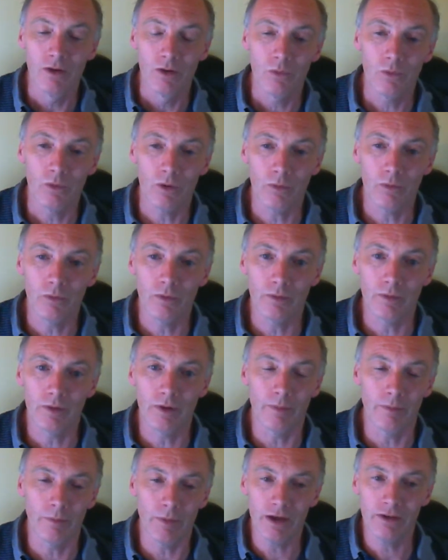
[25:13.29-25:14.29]
What
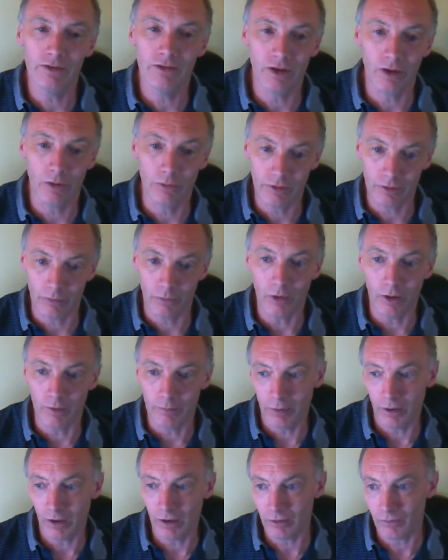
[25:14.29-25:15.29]
Mercia was in one
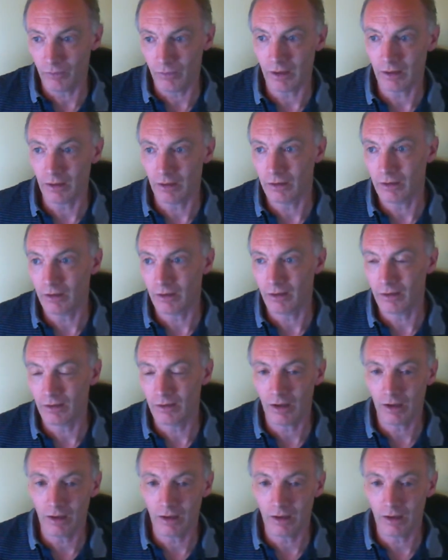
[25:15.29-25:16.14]
part of England, and